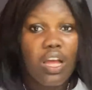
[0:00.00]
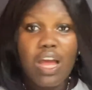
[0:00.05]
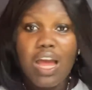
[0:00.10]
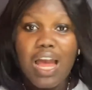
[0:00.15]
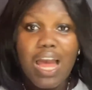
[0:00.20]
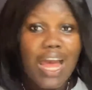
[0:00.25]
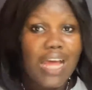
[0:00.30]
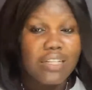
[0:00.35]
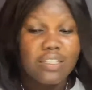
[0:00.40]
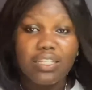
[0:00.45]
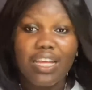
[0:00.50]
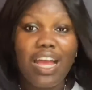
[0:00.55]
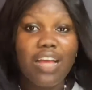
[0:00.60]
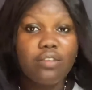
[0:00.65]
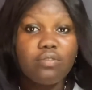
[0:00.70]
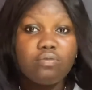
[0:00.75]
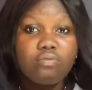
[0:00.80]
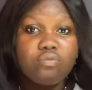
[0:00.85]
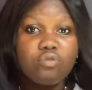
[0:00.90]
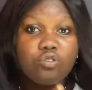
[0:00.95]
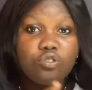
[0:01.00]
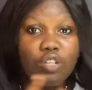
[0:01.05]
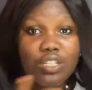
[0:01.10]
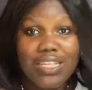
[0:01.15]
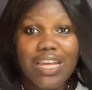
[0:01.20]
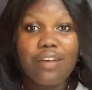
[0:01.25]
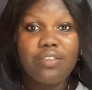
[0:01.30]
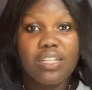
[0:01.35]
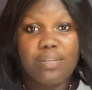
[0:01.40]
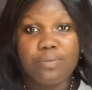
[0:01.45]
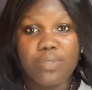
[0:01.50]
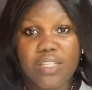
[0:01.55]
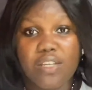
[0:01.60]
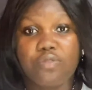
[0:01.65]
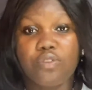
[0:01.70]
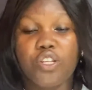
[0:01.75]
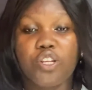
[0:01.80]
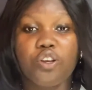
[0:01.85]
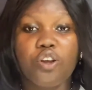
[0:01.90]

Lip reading: and sort out themselves when it